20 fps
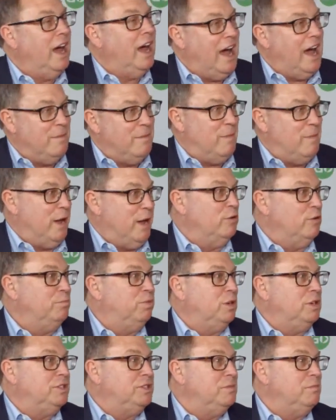My own
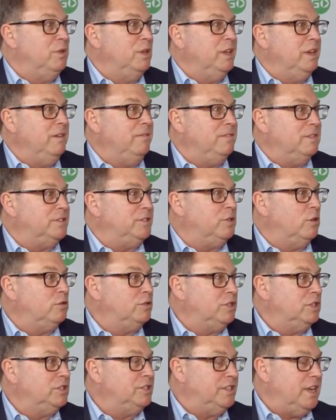personal belief is
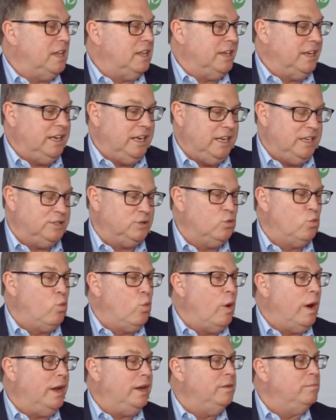social selling is
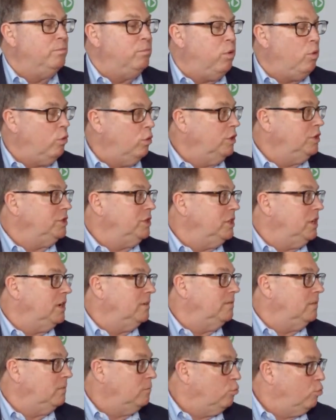one portion
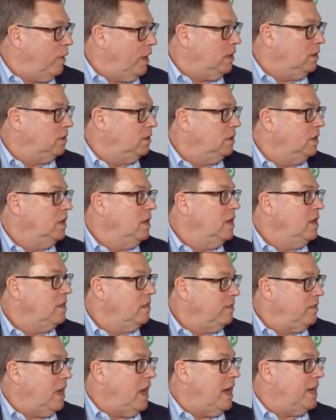of a
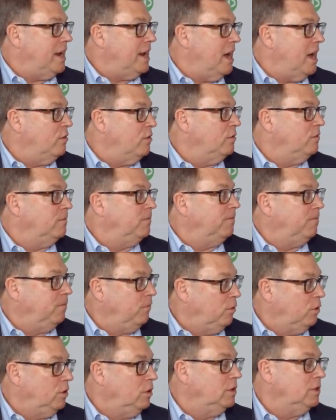well-thought-out,
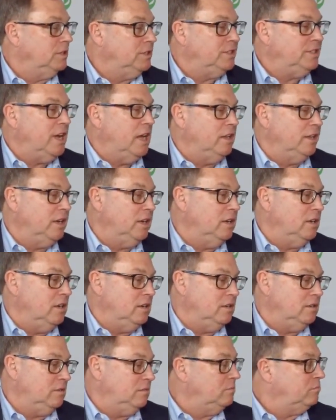full selling
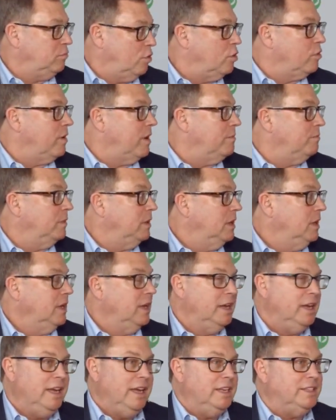program.
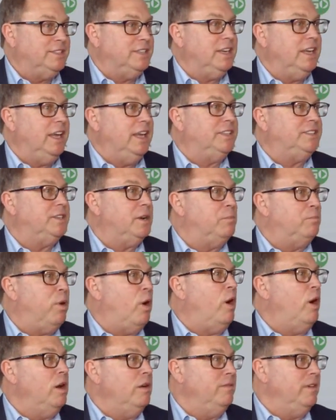It's a
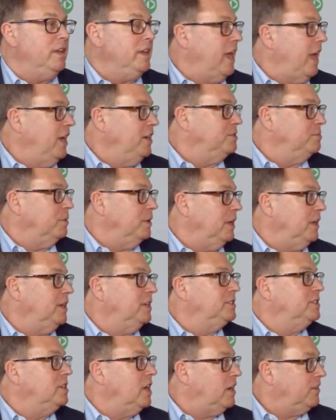part of engagement. It
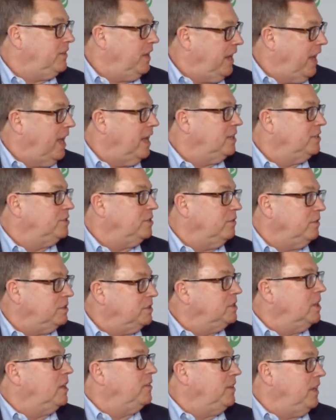is not the answer. It's
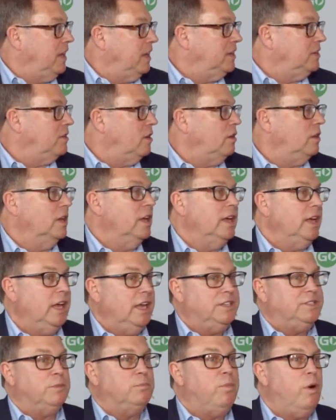not the end all.
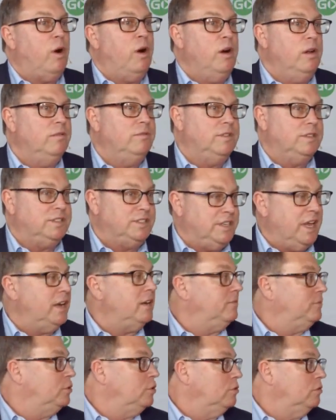It's a part of the set
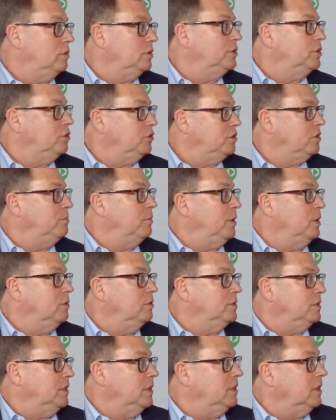of tools you should be
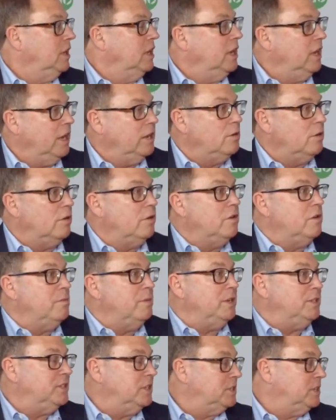using in order to
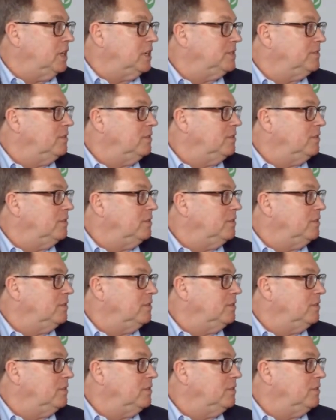be successful.